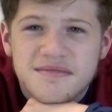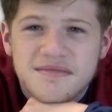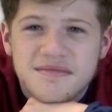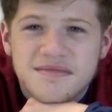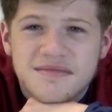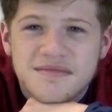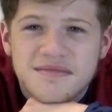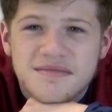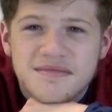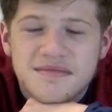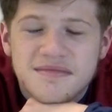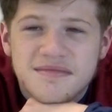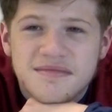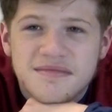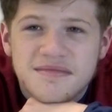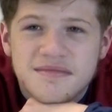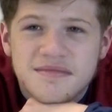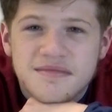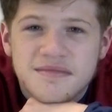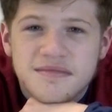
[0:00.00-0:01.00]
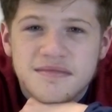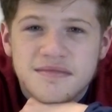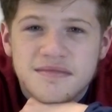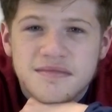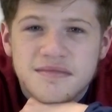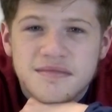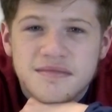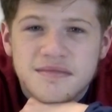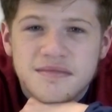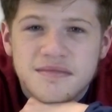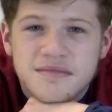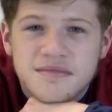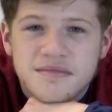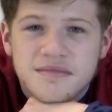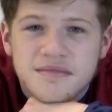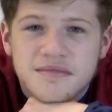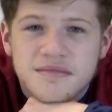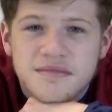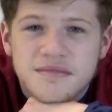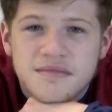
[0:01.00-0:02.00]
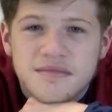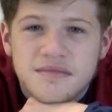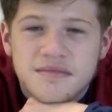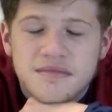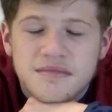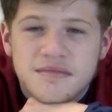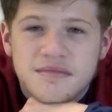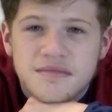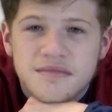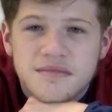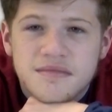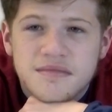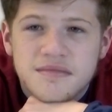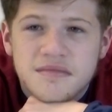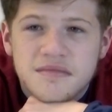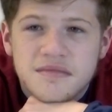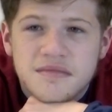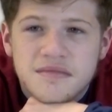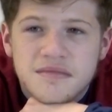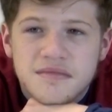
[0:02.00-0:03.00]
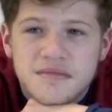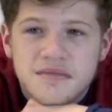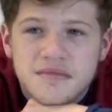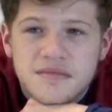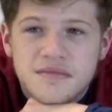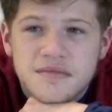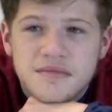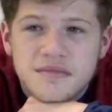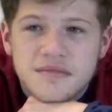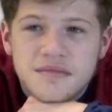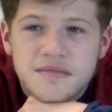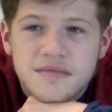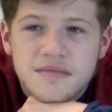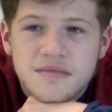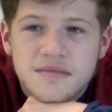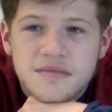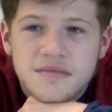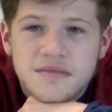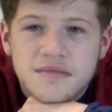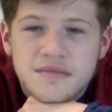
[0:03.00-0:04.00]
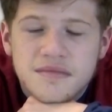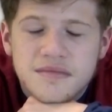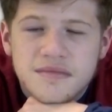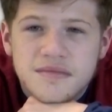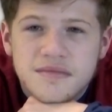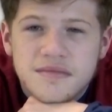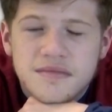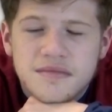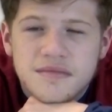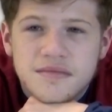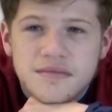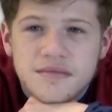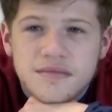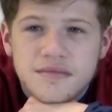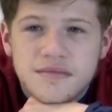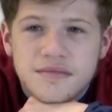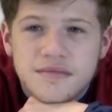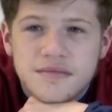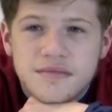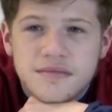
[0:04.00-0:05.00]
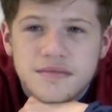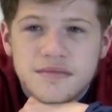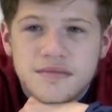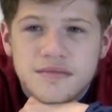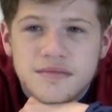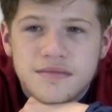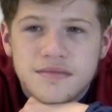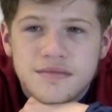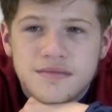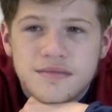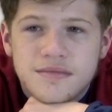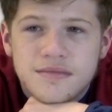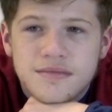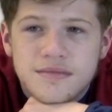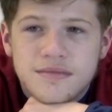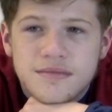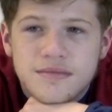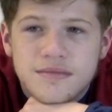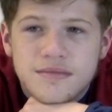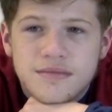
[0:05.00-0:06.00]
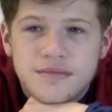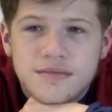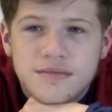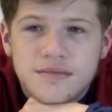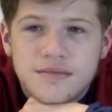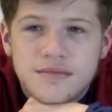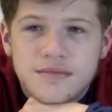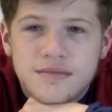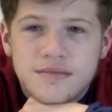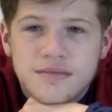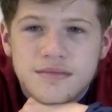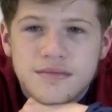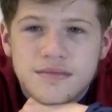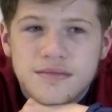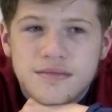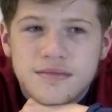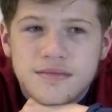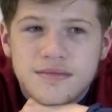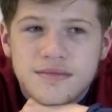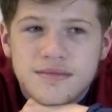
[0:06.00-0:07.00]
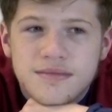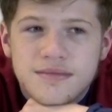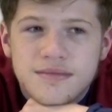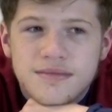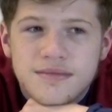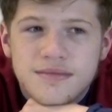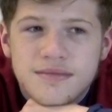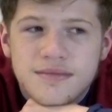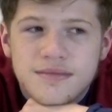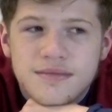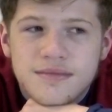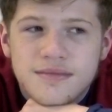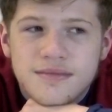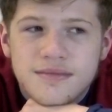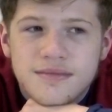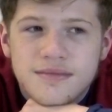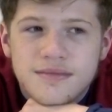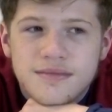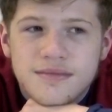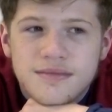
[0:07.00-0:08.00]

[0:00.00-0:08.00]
(not speaking)